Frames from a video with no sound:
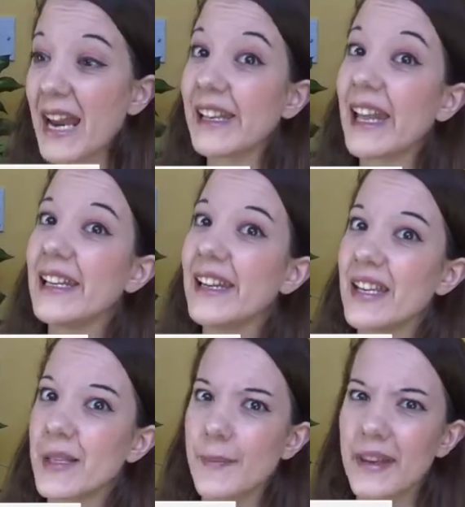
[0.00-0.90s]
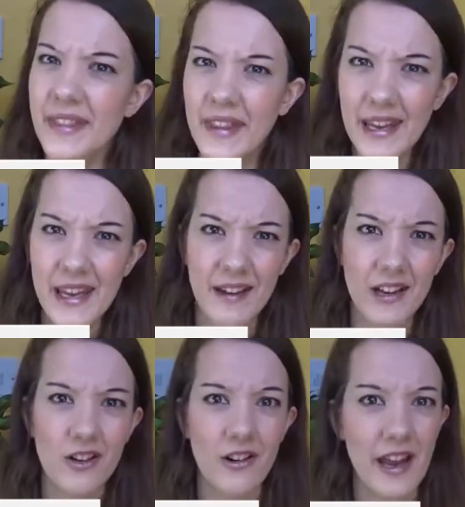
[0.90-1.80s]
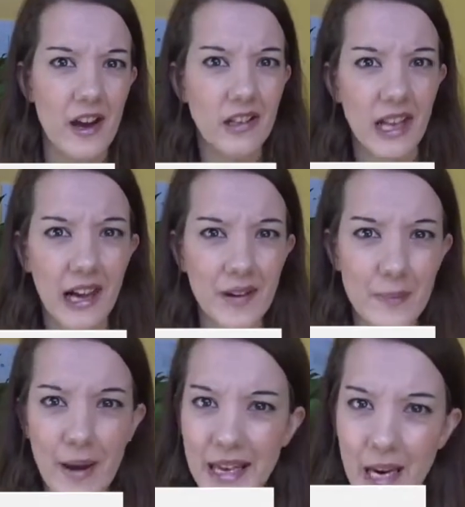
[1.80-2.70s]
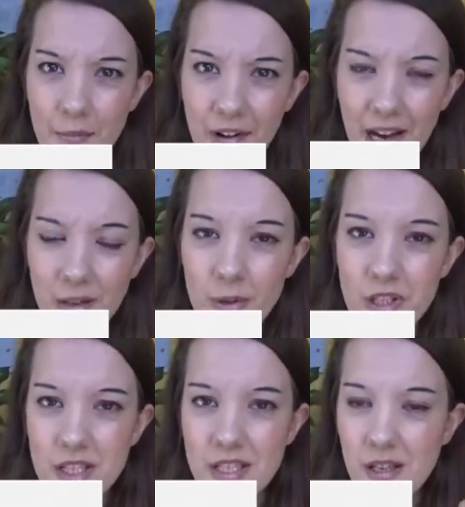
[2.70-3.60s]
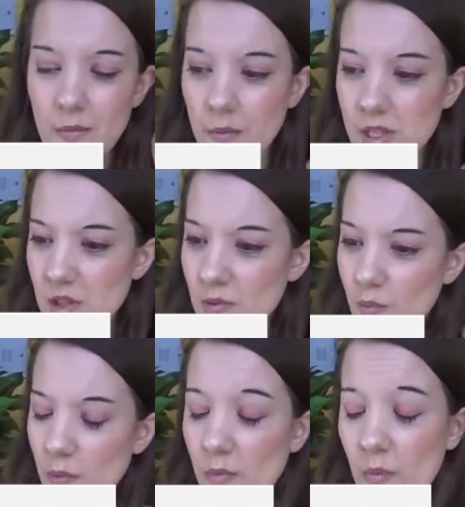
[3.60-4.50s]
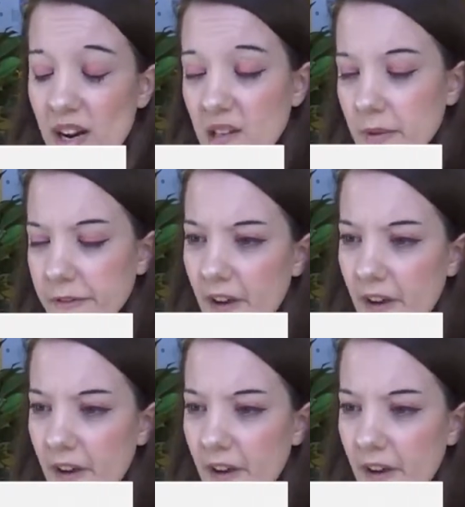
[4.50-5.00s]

And lately there's been the Crayola makeup brand, which is weird but